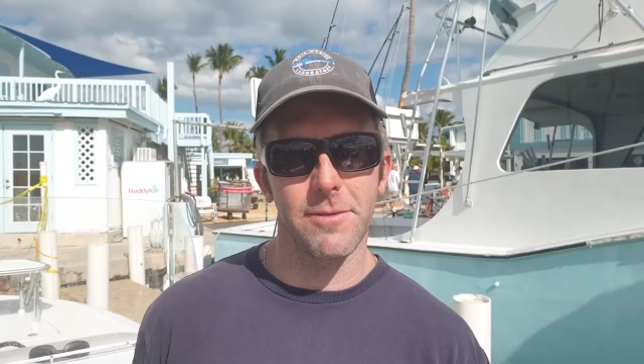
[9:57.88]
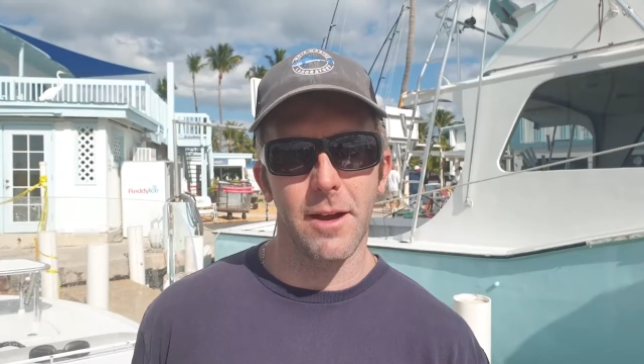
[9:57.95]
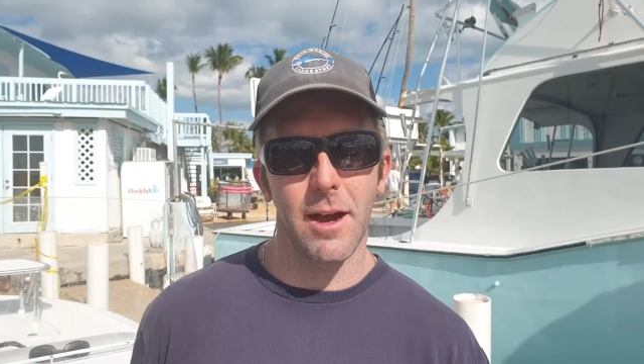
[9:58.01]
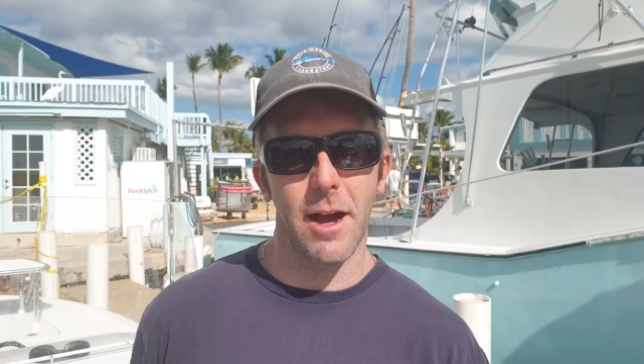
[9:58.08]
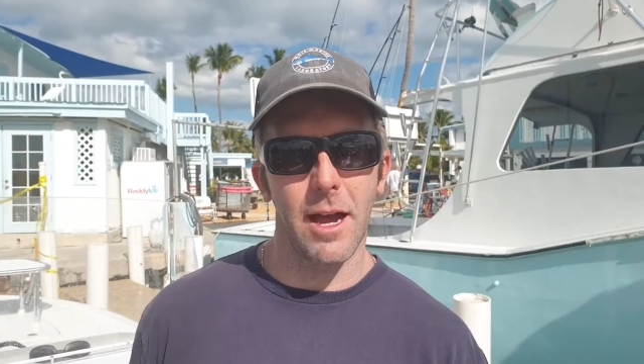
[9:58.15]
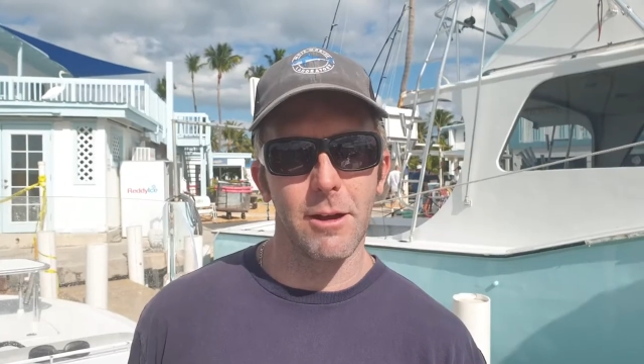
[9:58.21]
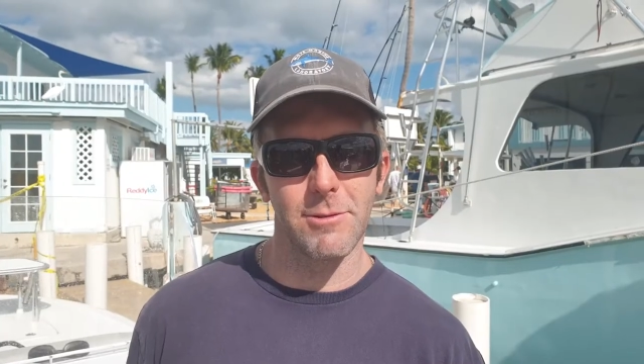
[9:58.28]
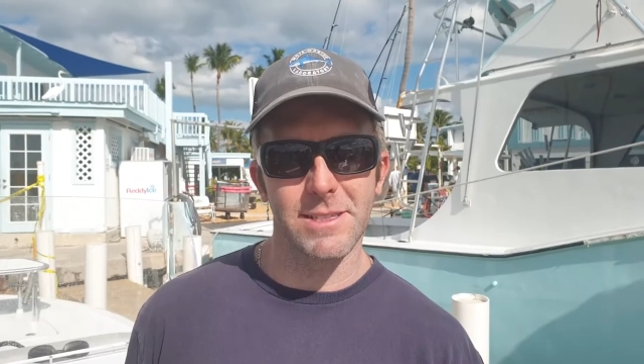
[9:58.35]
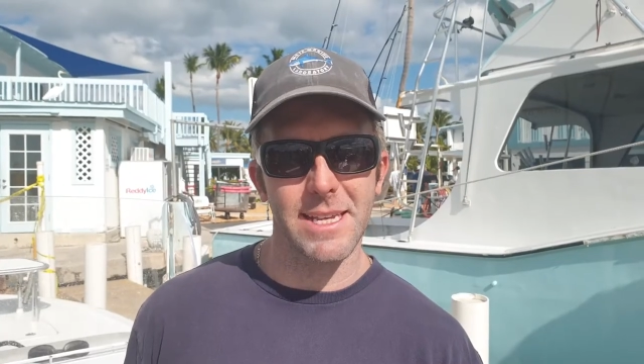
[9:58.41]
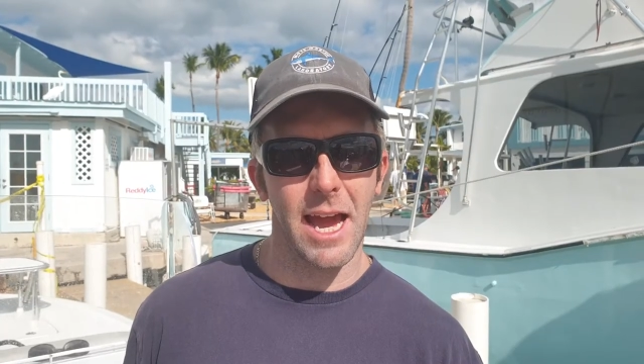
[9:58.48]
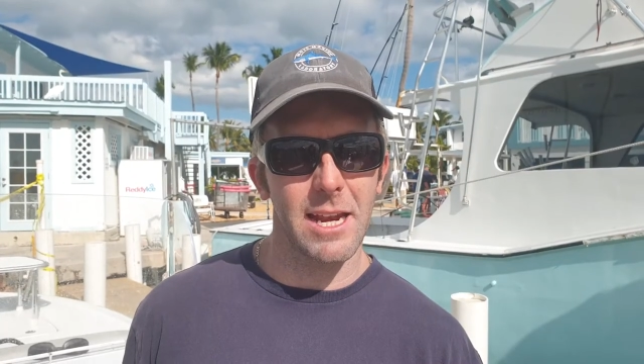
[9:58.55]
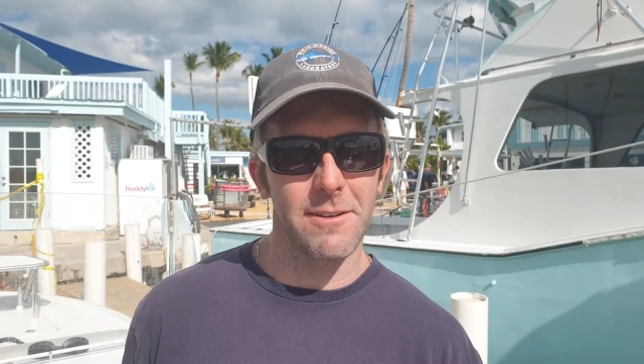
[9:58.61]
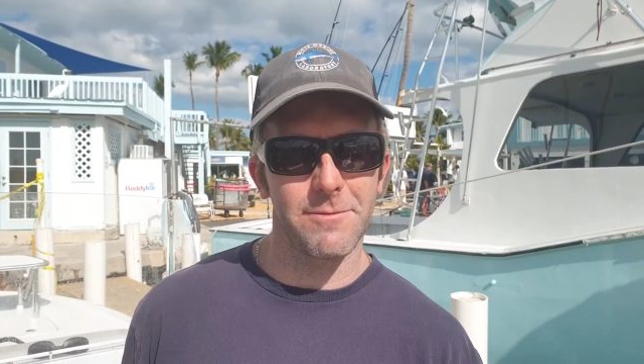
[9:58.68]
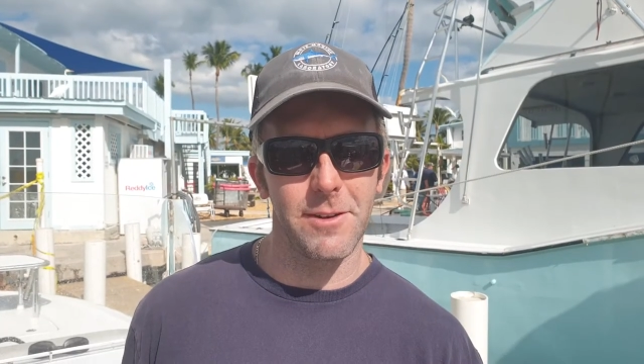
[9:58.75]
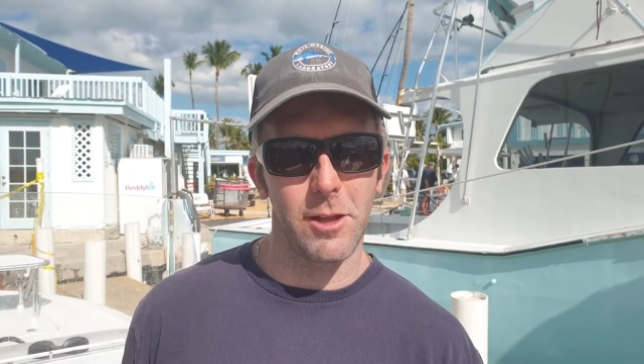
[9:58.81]
Uh, it was
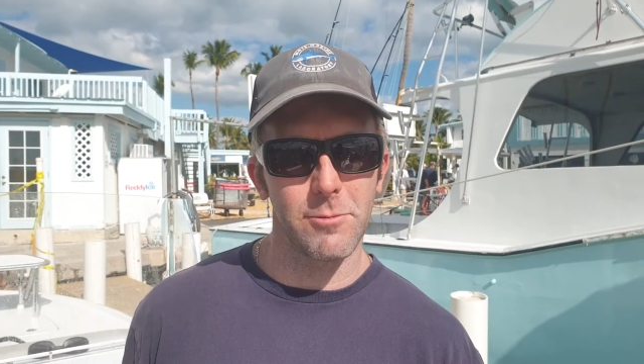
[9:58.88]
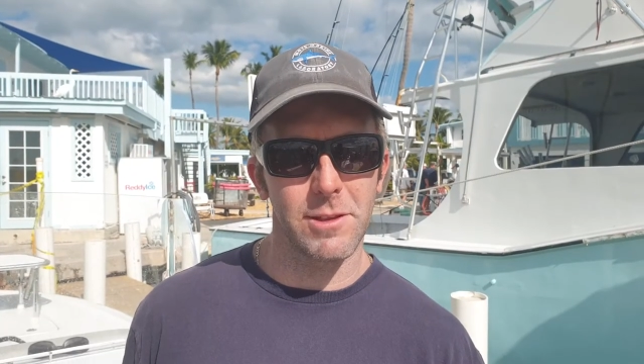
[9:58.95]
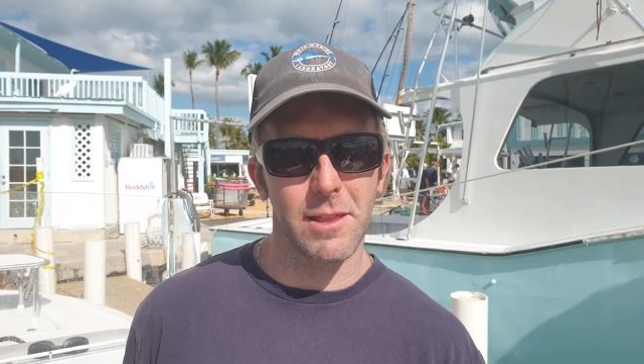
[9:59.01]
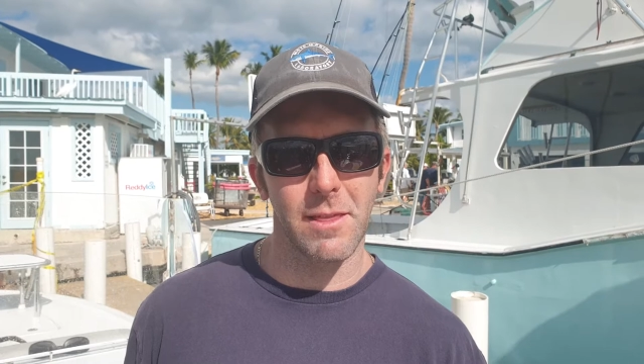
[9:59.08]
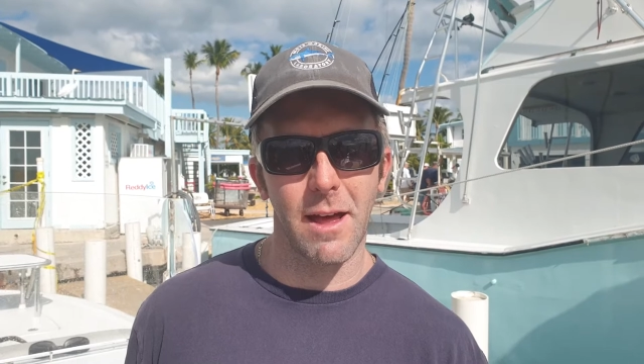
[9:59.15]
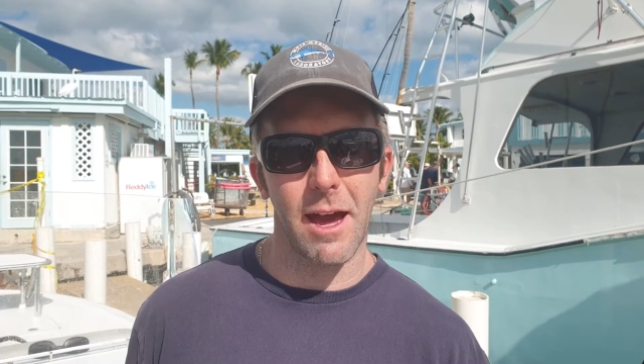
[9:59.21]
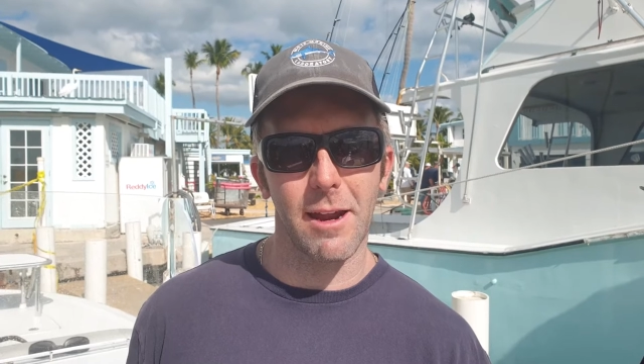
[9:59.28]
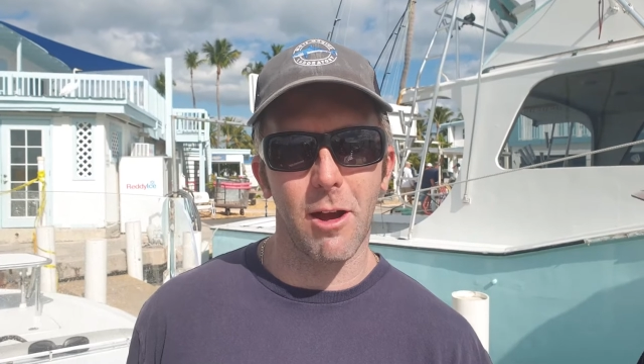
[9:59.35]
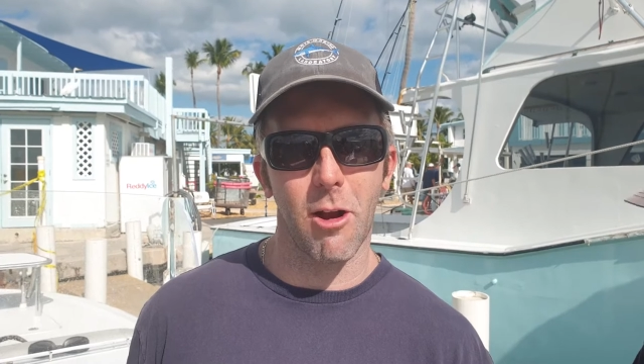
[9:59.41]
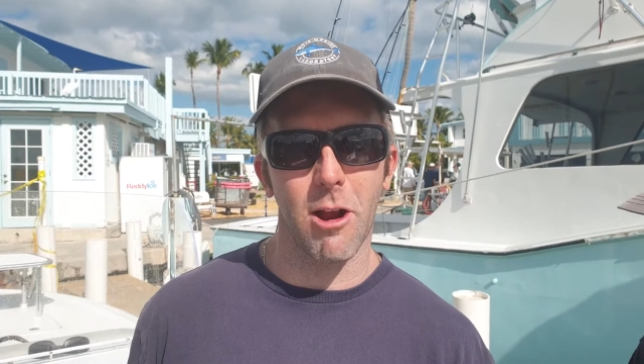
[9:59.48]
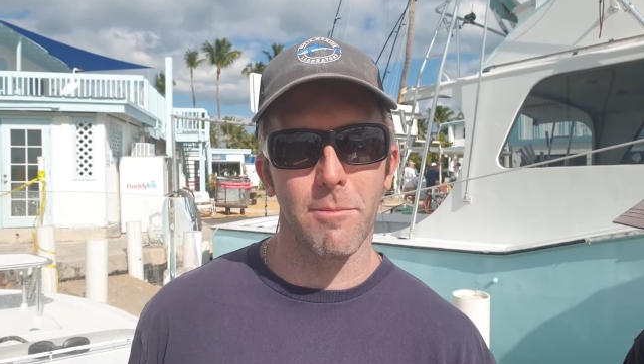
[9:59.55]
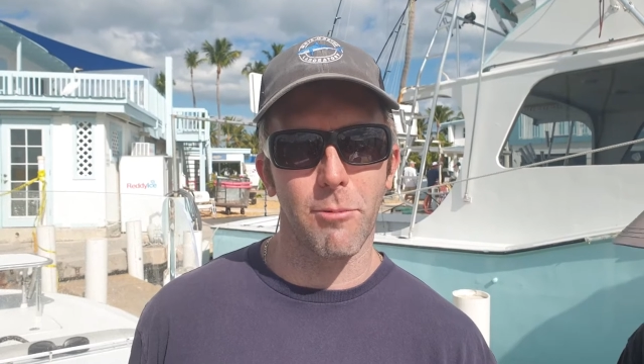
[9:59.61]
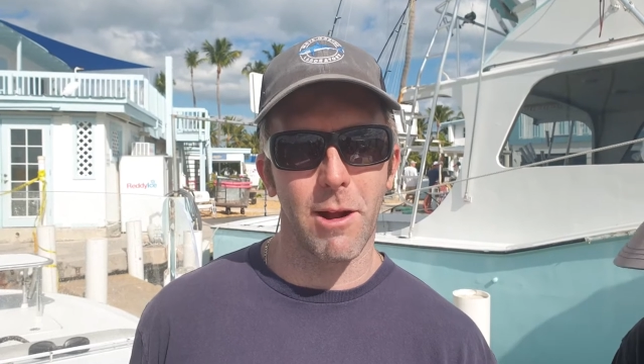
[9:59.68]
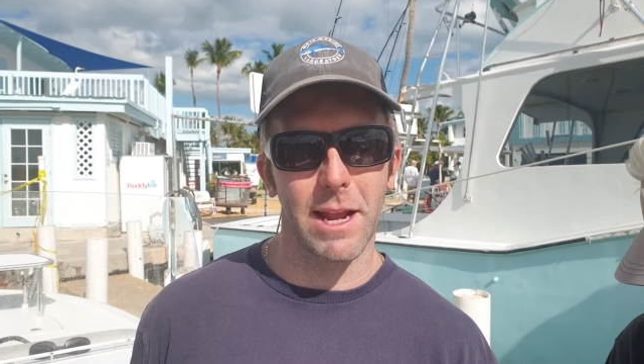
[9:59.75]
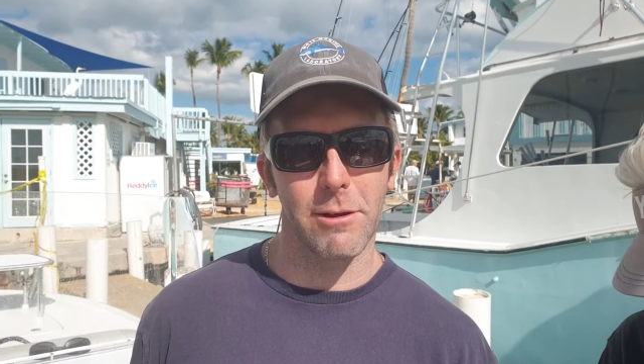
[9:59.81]
kind of filled with a lot of
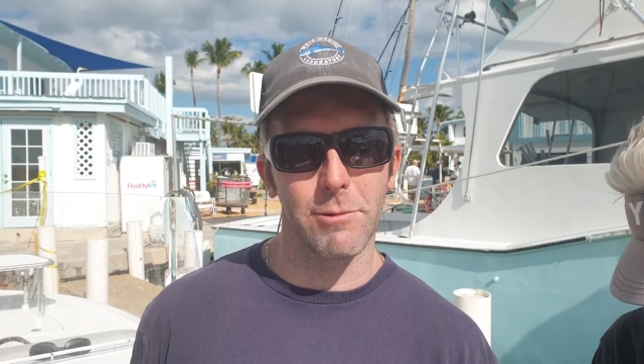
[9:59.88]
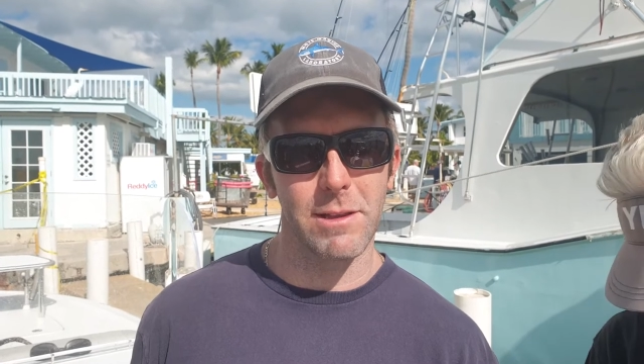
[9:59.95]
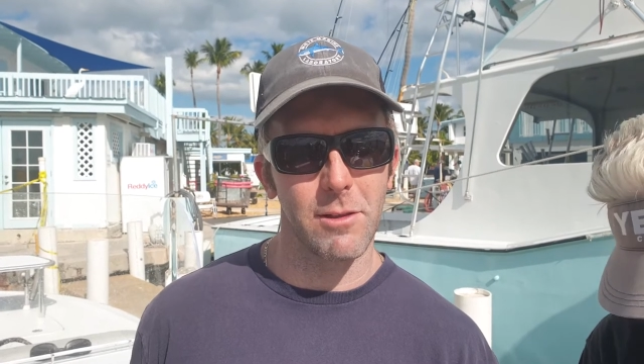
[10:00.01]
heartbreak.